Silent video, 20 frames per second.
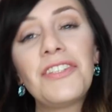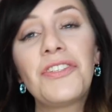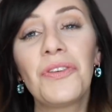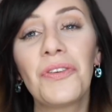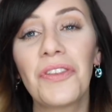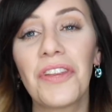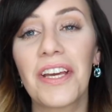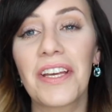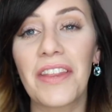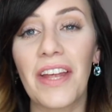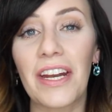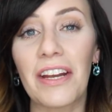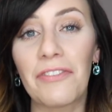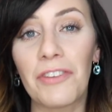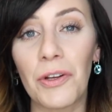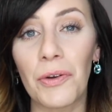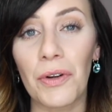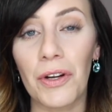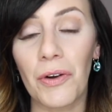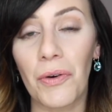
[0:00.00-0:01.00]
I do think that
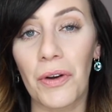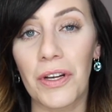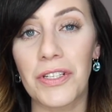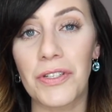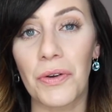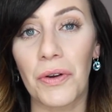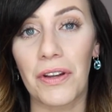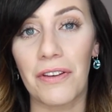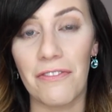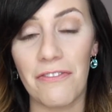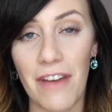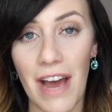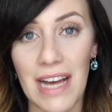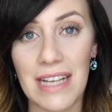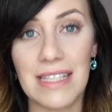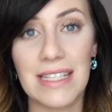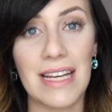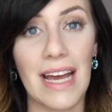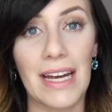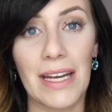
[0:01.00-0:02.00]
if you are going to
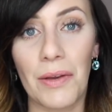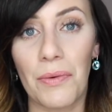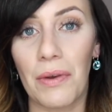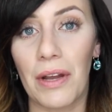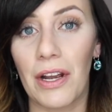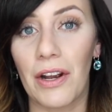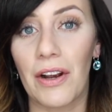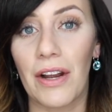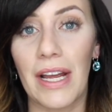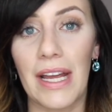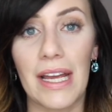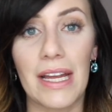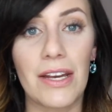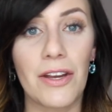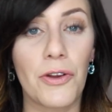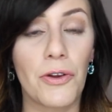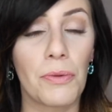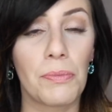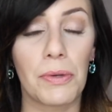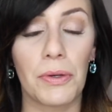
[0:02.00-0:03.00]
invest anywhere
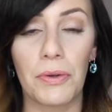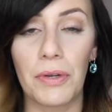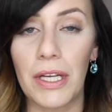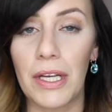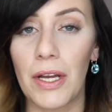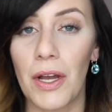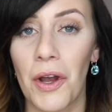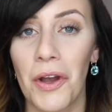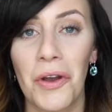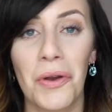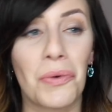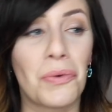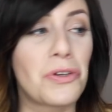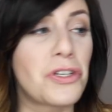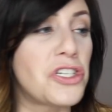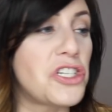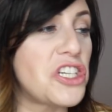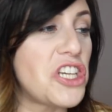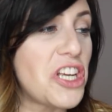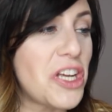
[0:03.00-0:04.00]
in your beauty
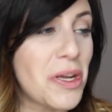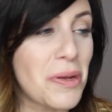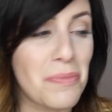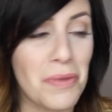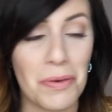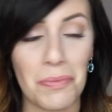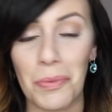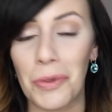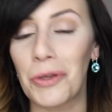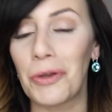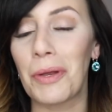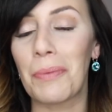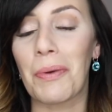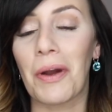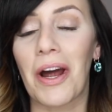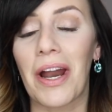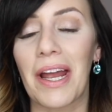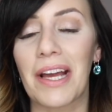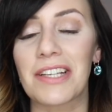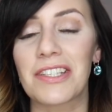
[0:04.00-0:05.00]
regime and beauty
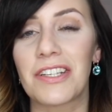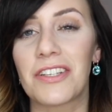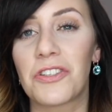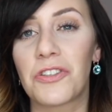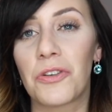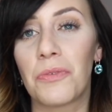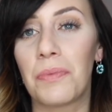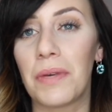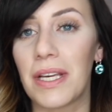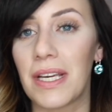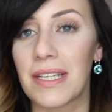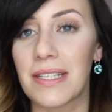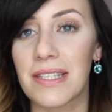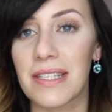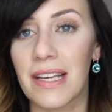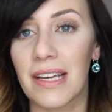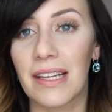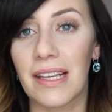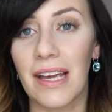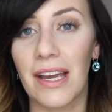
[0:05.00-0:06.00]
products, it should be in
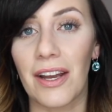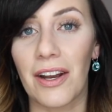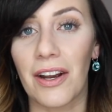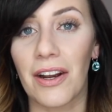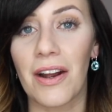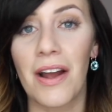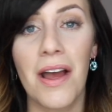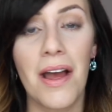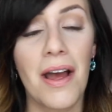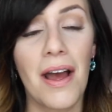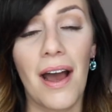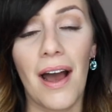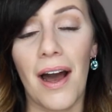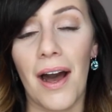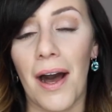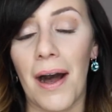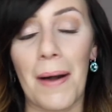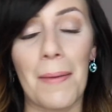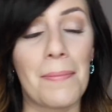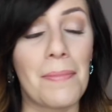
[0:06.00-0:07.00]
skincare
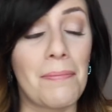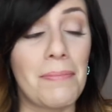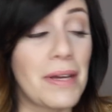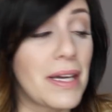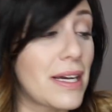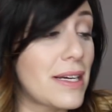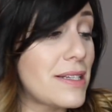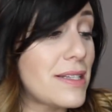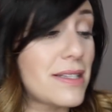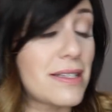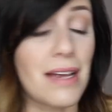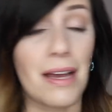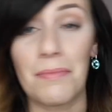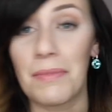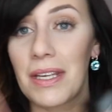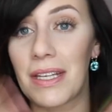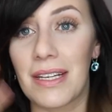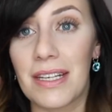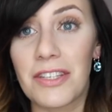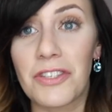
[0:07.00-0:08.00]
because, I
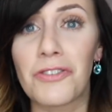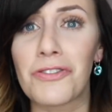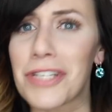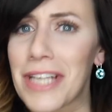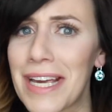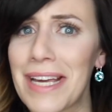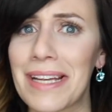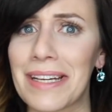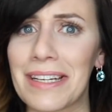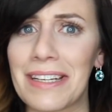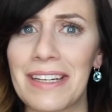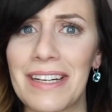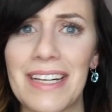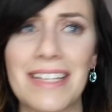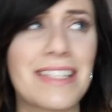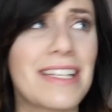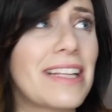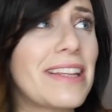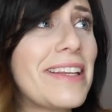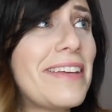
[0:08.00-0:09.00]
mean, it's your skin.
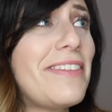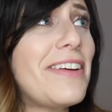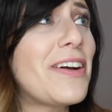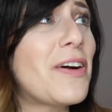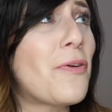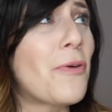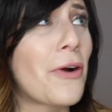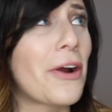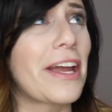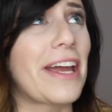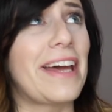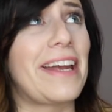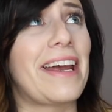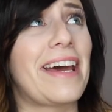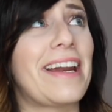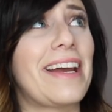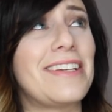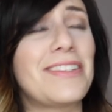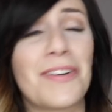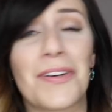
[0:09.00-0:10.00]
It's a living organ,
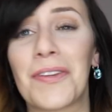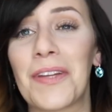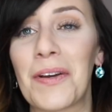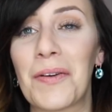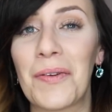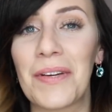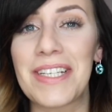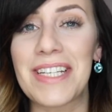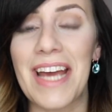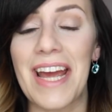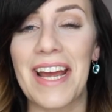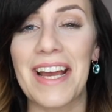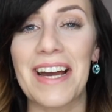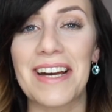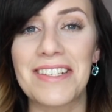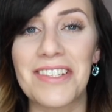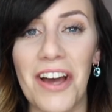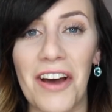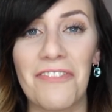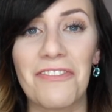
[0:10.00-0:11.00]
and I don't think we take
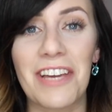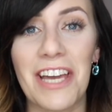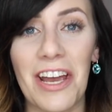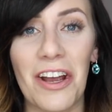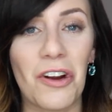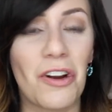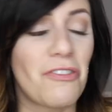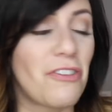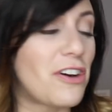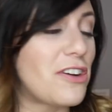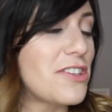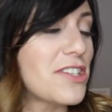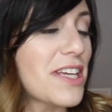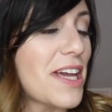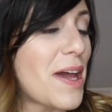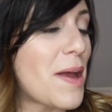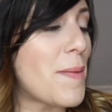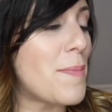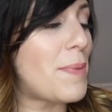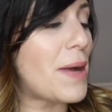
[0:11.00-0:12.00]
enough care of our
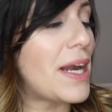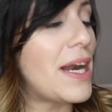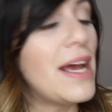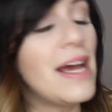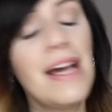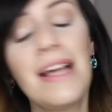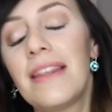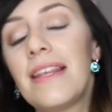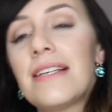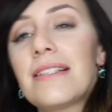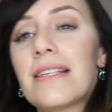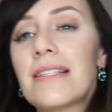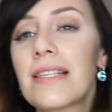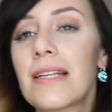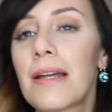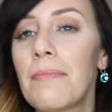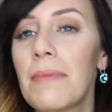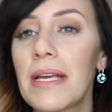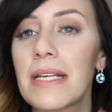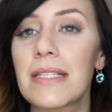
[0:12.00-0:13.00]
skin. But this is
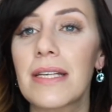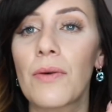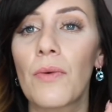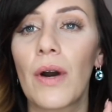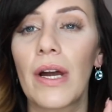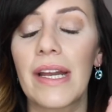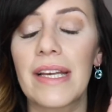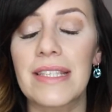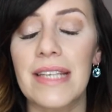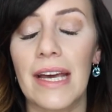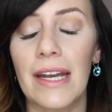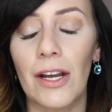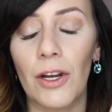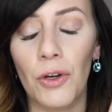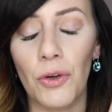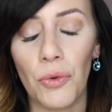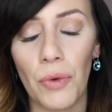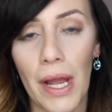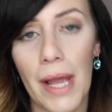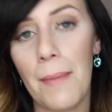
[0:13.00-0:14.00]
an amazing one. It's at a
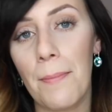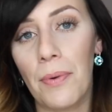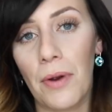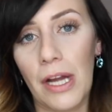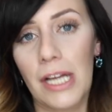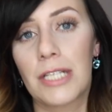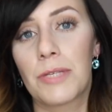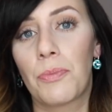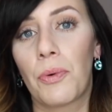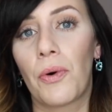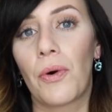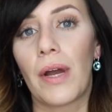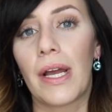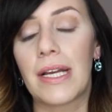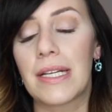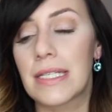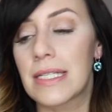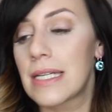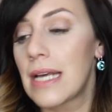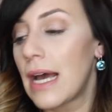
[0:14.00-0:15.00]
great price
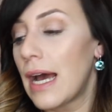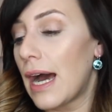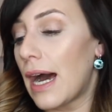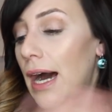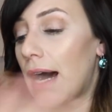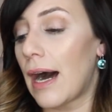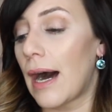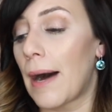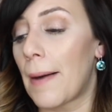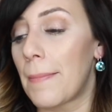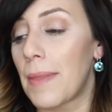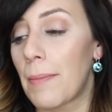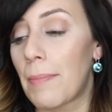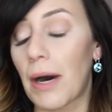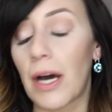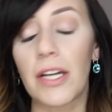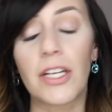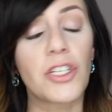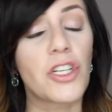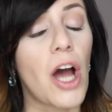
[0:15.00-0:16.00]
point. The
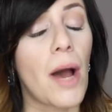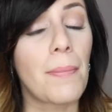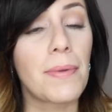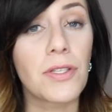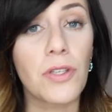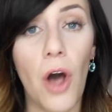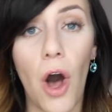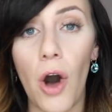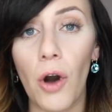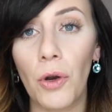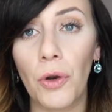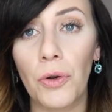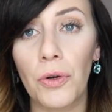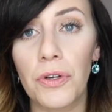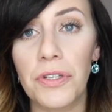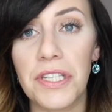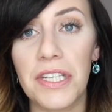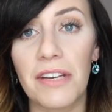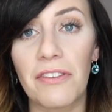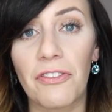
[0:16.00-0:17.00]
Body Shop is all
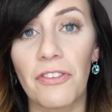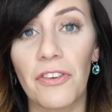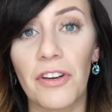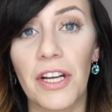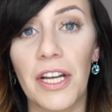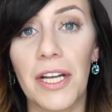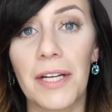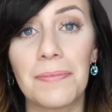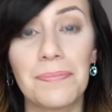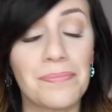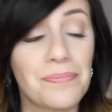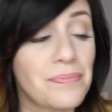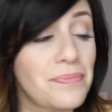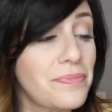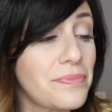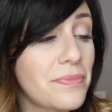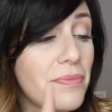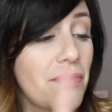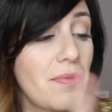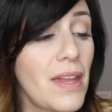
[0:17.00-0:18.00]
cruelty-free.
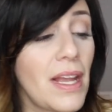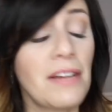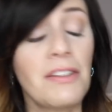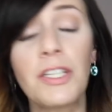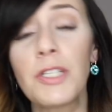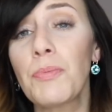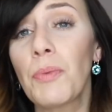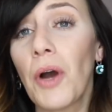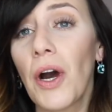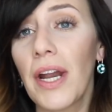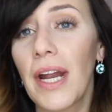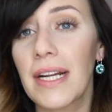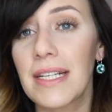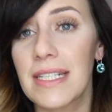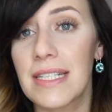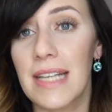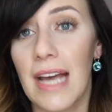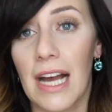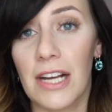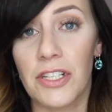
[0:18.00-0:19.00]
This
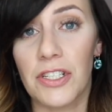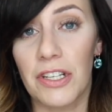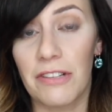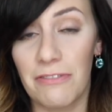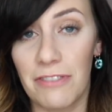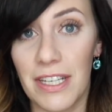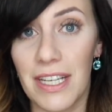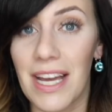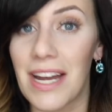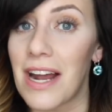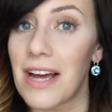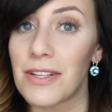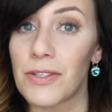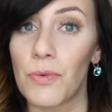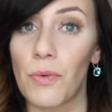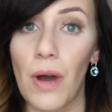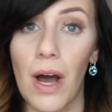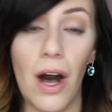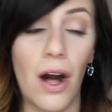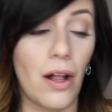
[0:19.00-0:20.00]
product is actually vegan
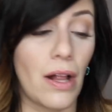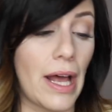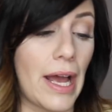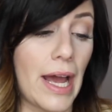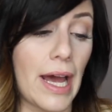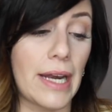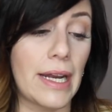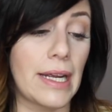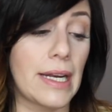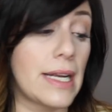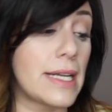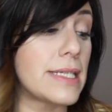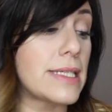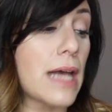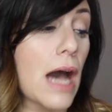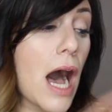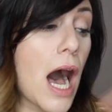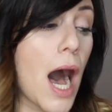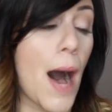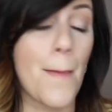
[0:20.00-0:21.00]
as well, and it
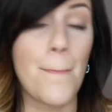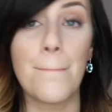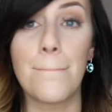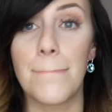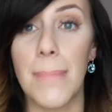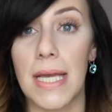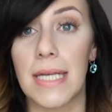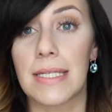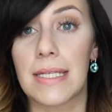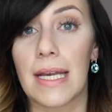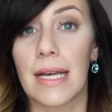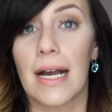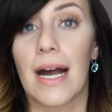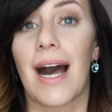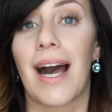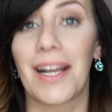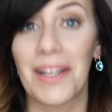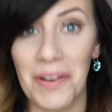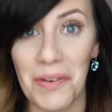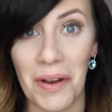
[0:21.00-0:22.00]
is amazing.
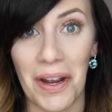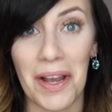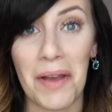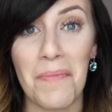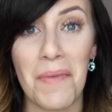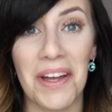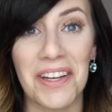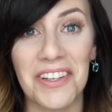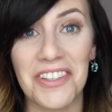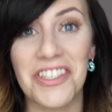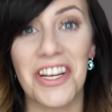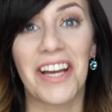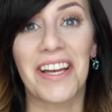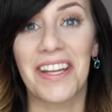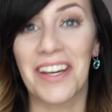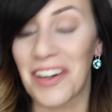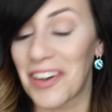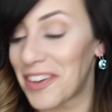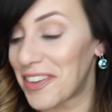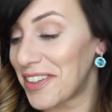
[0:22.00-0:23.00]
Highly recommend you
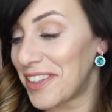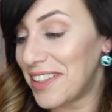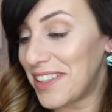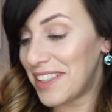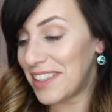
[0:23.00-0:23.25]
check it out.